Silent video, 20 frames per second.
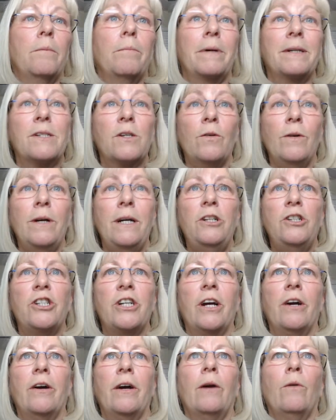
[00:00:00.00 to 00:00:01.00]
My screen
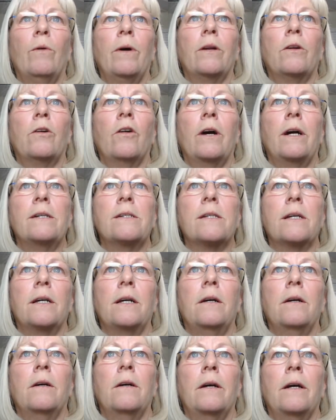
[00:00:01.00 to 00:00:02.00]
sharing went
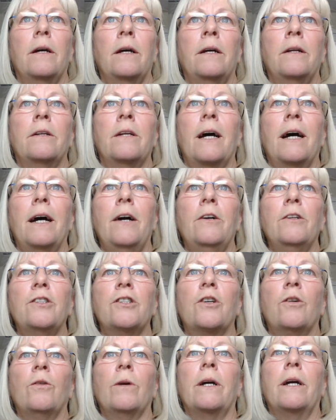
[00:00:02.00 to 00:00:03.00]
crazy. Entire
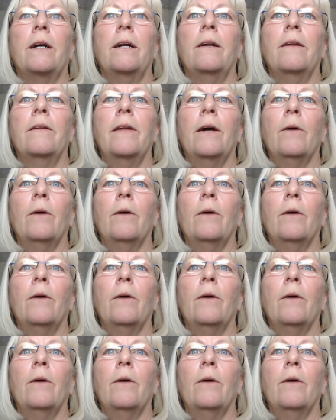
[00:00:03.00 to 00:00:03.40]
screen.